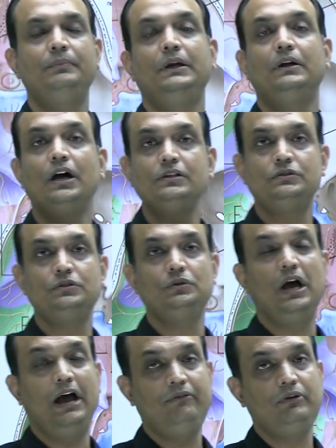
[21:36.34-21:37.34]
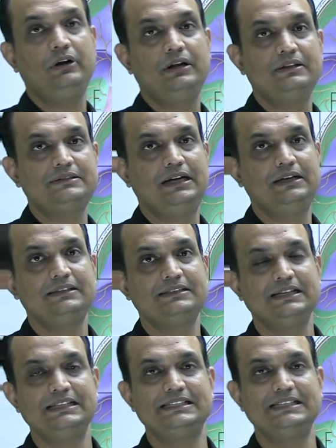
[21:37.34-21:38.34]
Because you have to understand
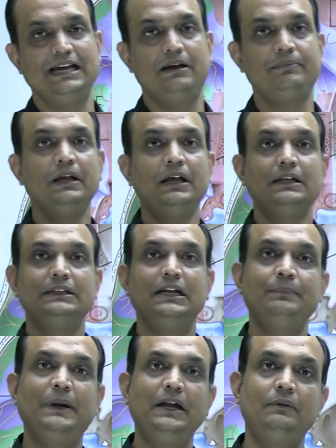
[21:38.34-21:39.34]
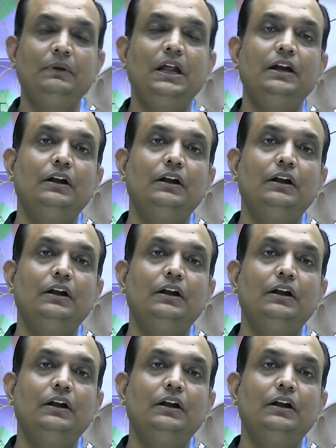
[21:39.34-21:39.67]
this concept that mandibular